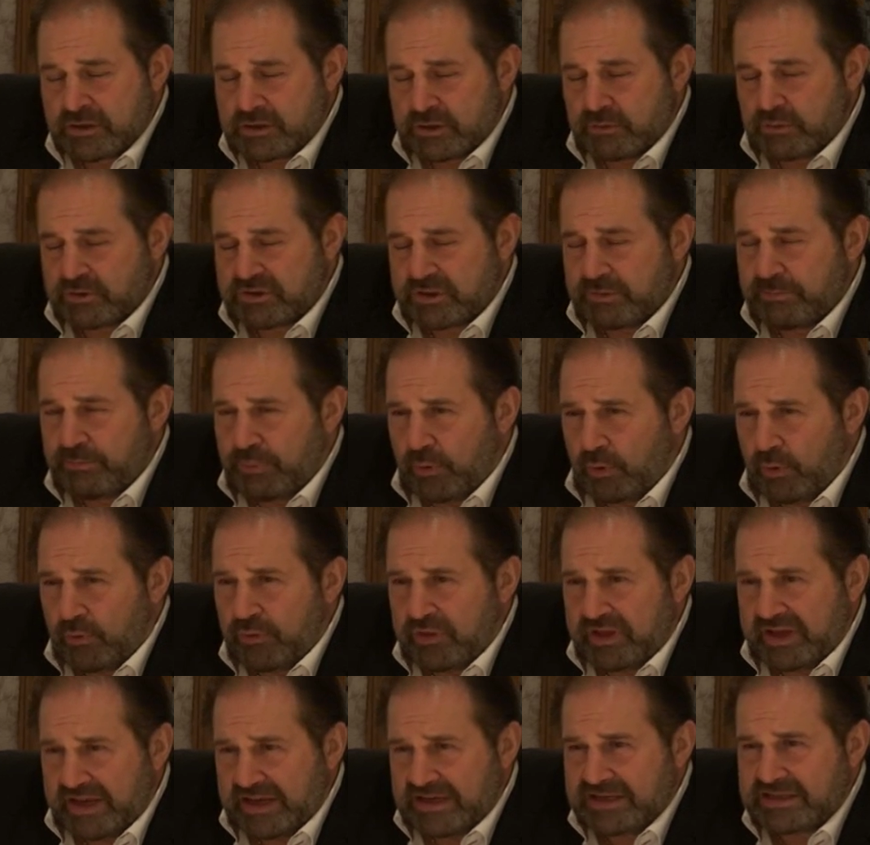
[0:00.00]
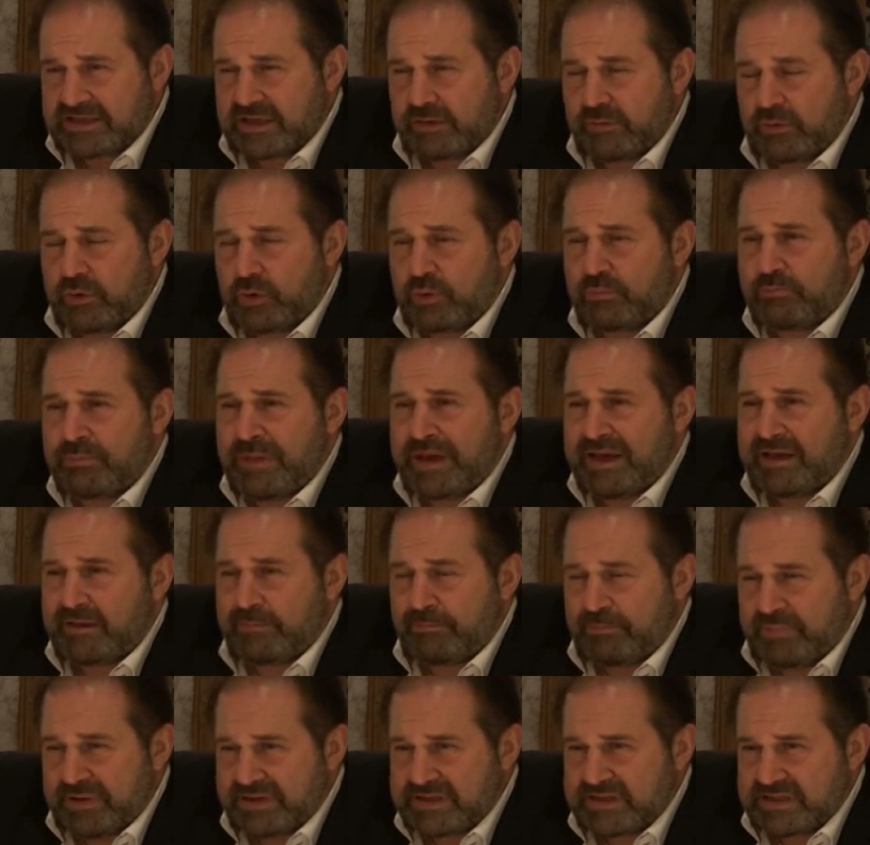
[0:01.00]
So the most important thing is that you make
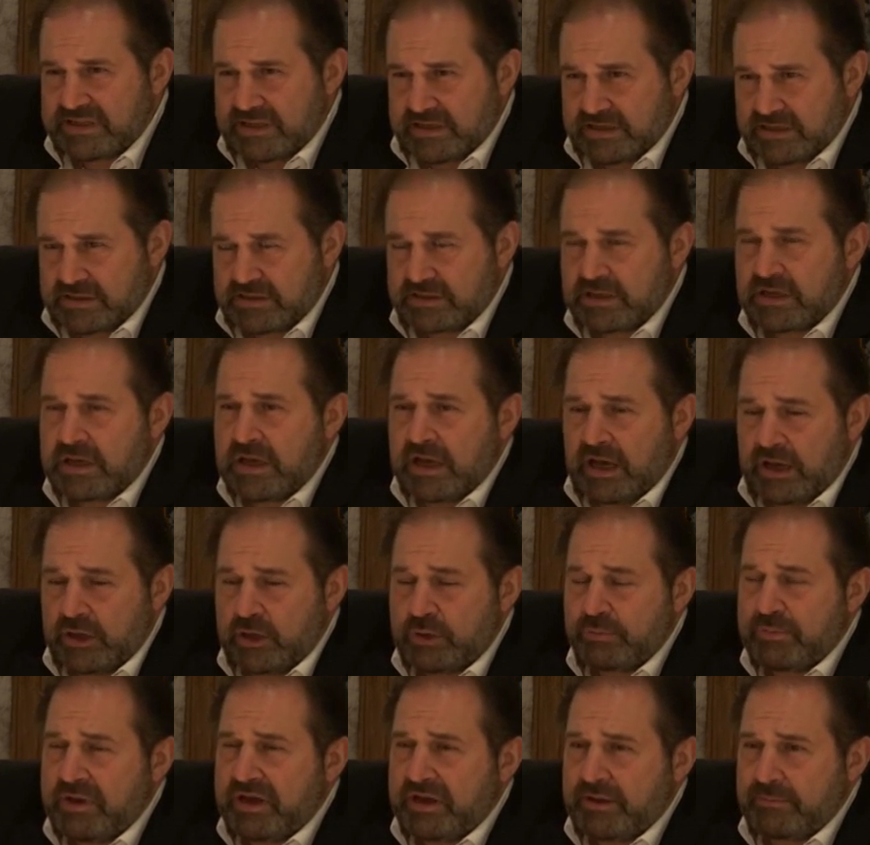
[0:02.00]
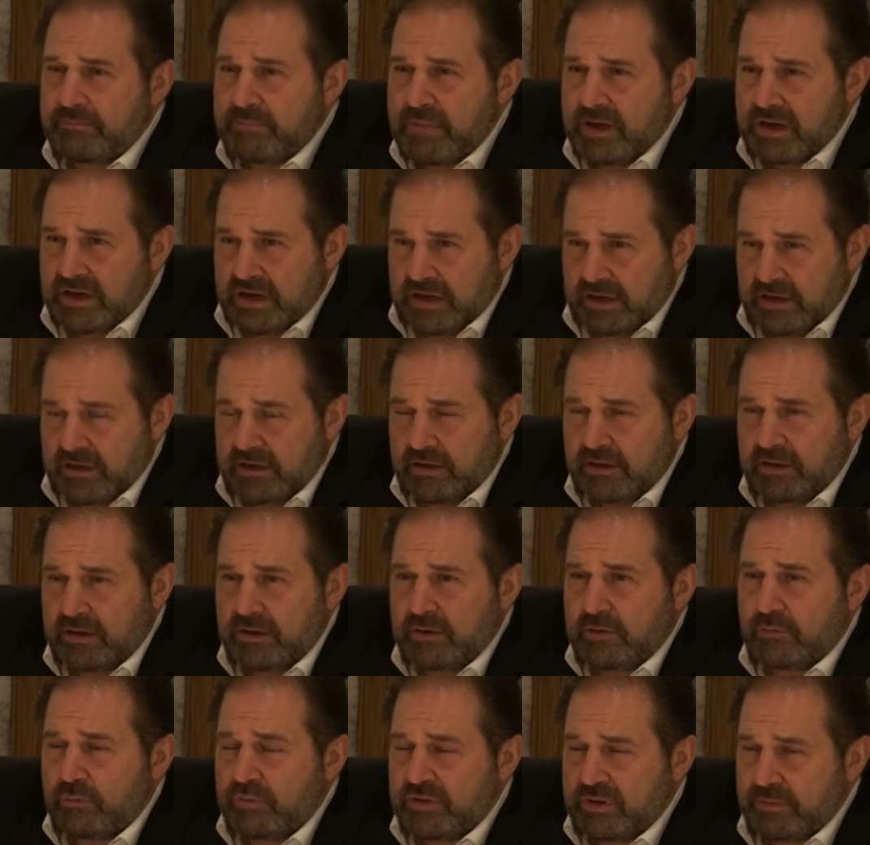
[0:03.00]
business and you make money
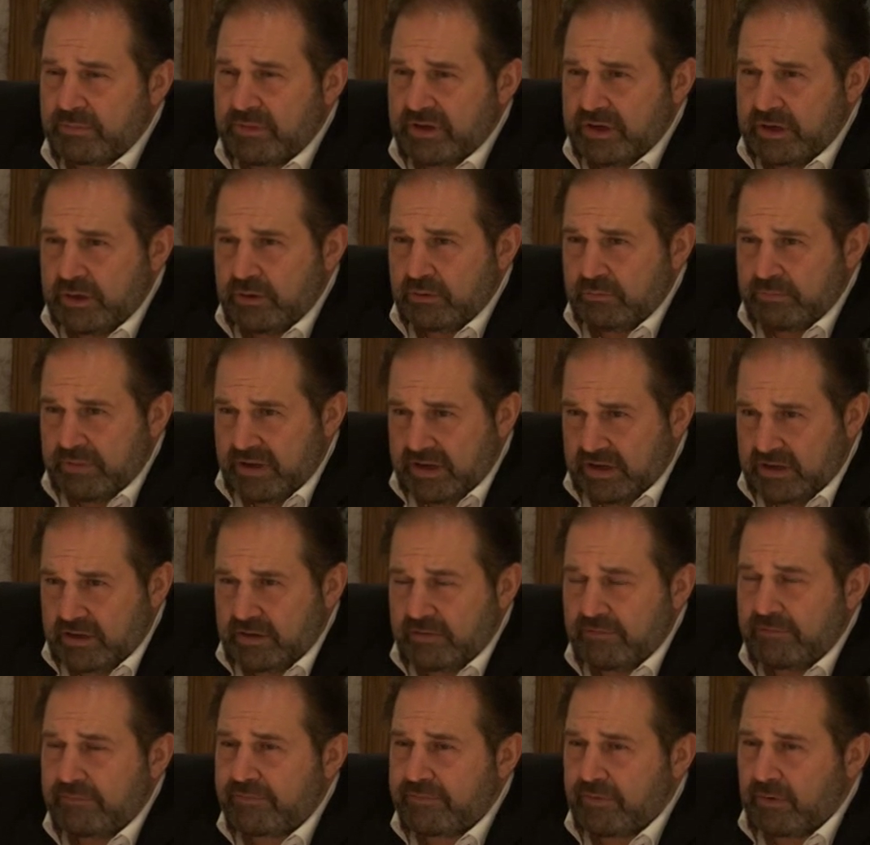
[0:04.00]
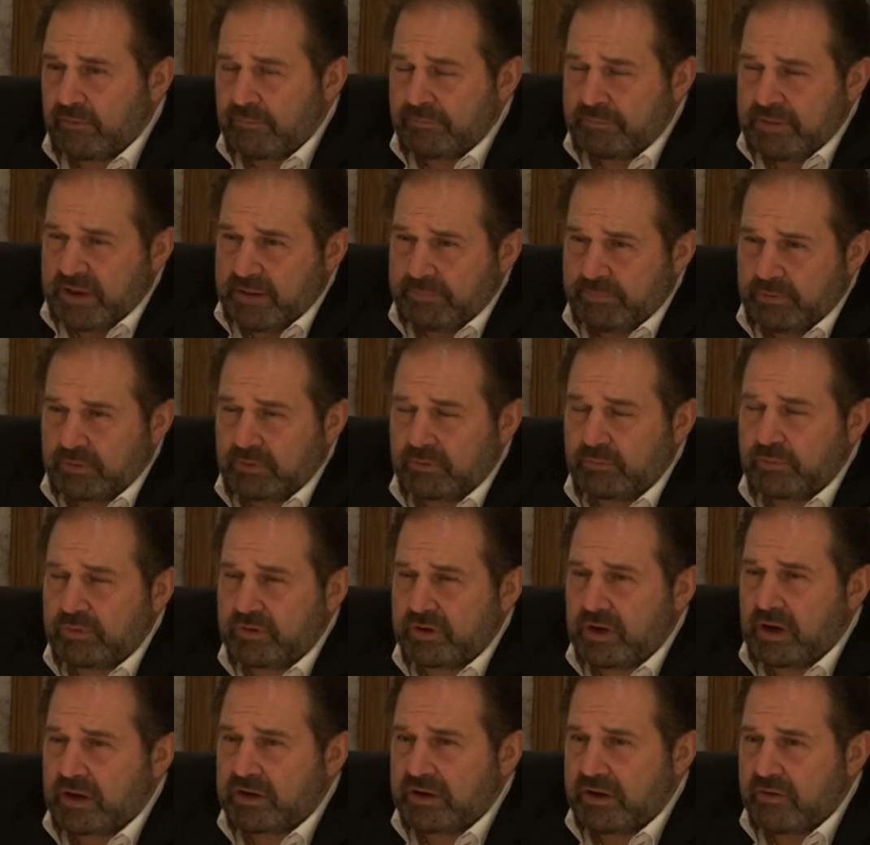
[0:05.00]
with the money you make from people
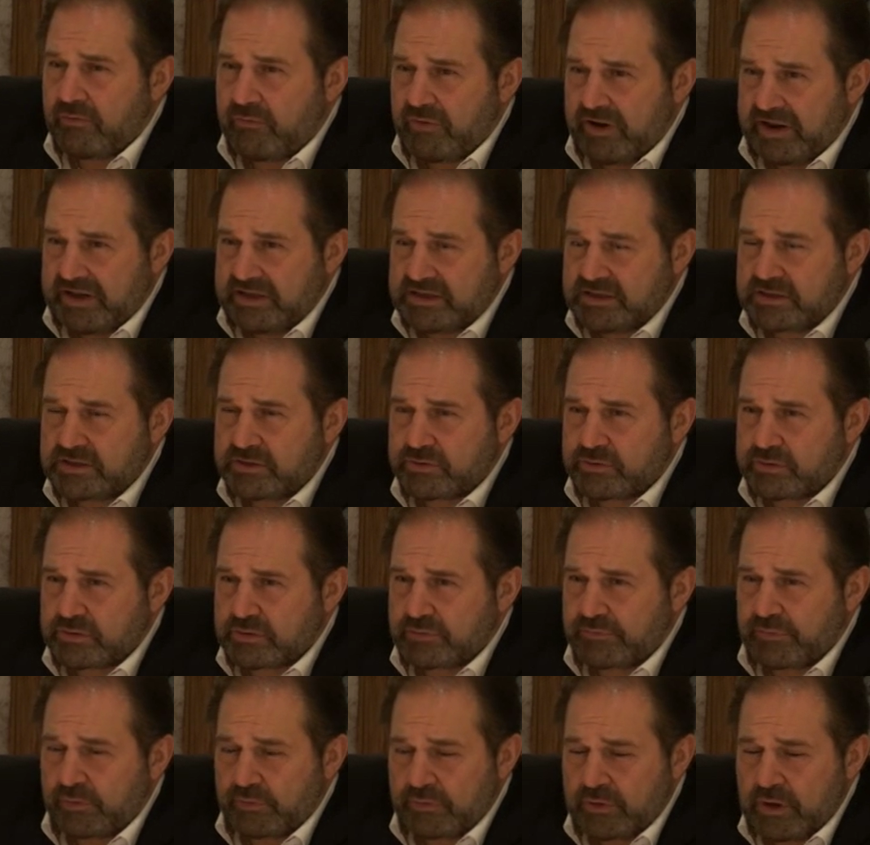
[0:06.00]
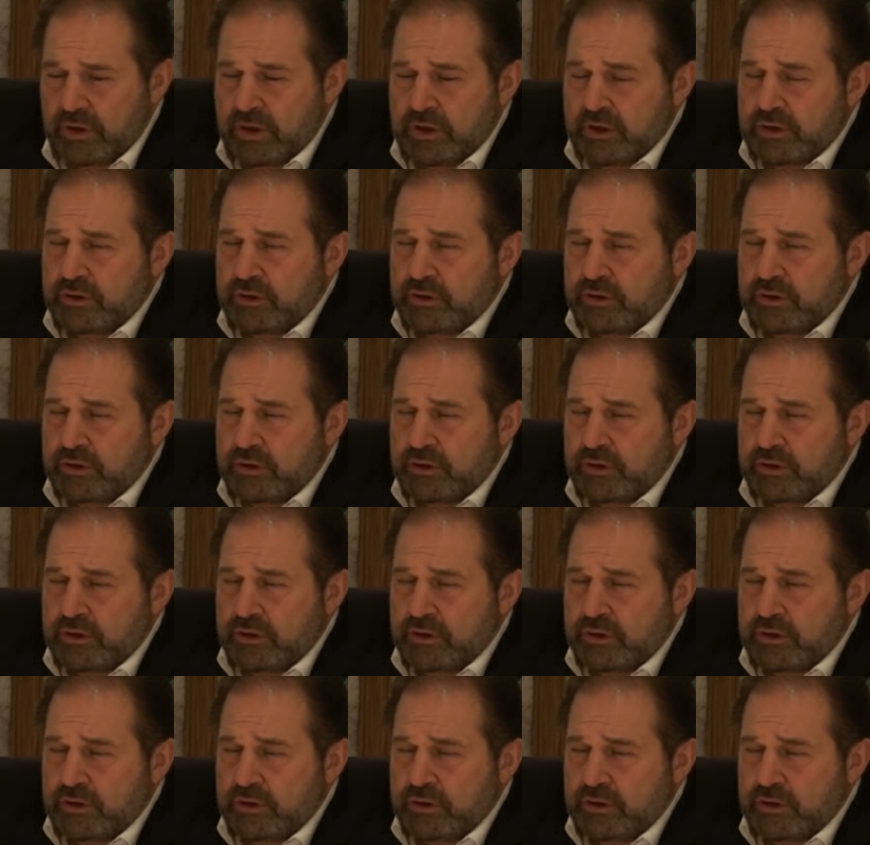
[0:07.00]
regarding rates and so on and so forth.